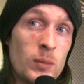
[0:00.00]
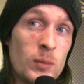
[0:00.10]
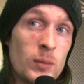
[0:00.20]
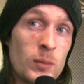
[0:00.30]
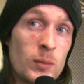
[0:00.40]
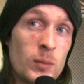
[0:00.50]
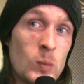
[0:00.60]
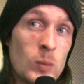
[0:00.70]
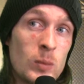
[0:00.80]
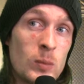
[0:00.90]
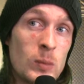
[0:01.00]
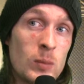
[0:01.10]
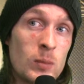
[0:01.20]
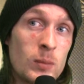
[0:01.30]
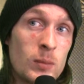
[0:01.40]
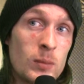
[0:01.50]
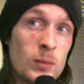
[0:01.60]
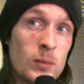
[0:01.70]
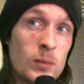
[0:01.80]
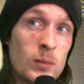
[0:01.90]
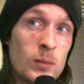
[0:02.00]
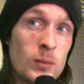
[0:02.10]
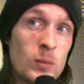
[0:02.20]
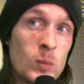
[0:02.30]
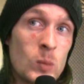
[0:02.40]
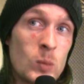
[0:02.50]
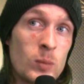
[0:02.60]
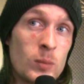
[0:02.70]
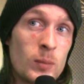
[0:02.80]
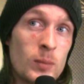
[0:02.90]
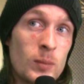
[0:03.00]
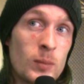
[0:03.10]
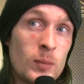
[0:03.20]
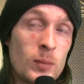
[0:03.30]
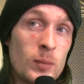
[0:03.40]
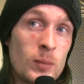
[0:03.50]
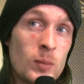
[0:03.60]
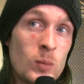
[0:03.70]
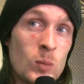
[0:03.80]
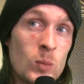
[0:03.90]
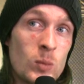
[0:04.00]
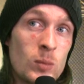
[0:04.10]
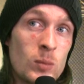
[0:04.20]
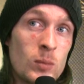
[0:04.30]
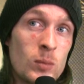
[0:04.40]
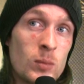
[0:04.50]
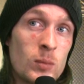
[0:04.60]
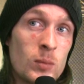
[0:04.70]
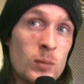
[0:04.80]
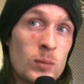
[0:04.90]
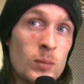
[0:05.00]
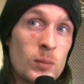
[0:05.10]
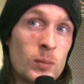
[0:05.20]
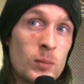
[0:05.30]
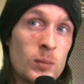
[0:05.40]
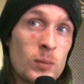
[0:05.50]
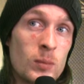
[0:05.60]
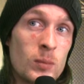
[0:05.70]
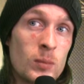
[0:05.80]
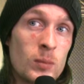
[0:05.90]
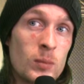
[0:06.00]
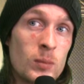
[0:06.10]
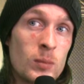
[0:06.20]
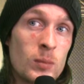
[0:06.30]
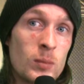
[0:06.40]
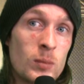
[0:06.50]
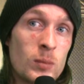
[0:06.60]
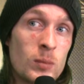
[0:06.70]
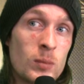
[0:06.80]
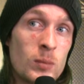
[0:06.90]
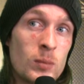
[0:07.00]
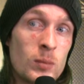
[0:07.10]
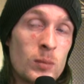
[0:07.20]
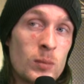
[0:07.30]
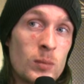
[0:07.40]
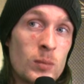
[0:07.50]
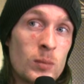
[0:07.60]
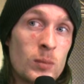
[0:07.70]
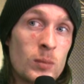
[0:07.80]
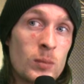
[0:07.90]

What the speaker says: [no speech]